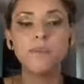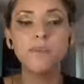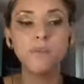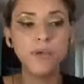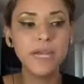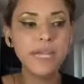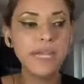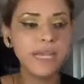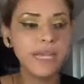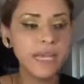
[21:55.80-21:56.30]

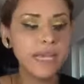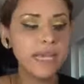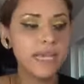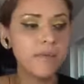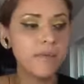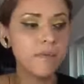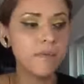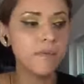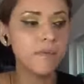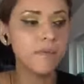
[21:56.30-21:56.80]
bring
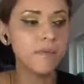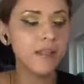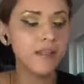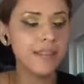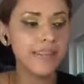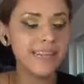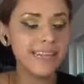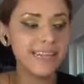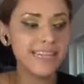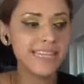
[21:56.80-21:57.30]
in
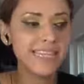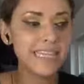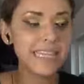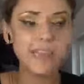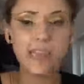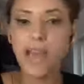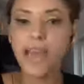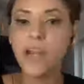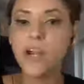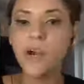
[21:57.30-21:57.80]
like this
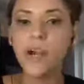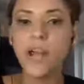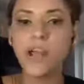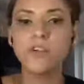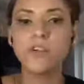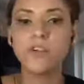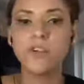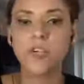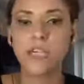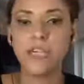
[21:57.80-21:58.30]
lighter
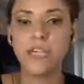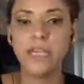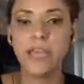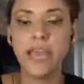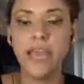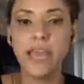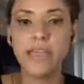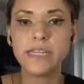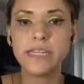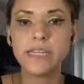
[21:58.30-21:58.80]
energy
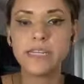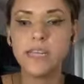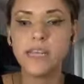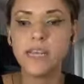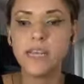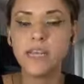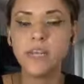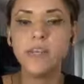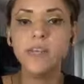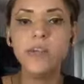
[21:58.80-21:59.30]
and
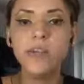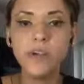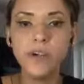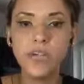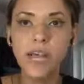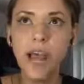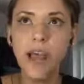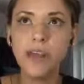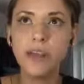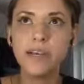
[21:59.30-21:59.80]

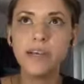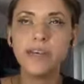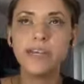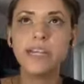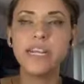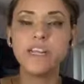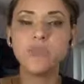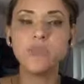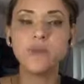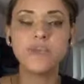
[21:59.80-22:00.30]
learn how to
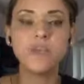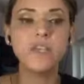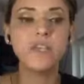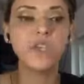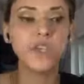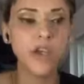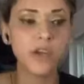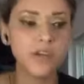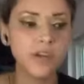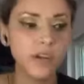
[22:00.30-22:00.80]
connect with
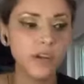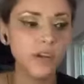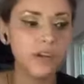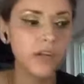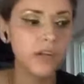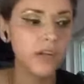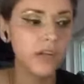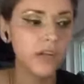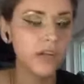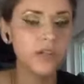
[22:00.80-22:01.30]
each
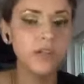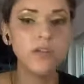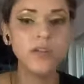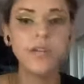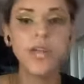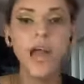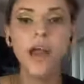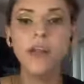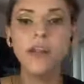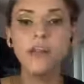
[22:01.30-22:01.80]
other,
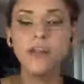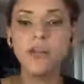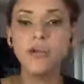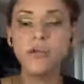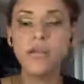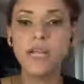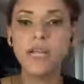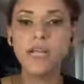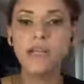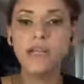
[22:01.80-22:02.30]
learn how to
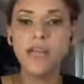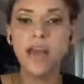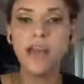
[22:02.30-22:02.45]
create a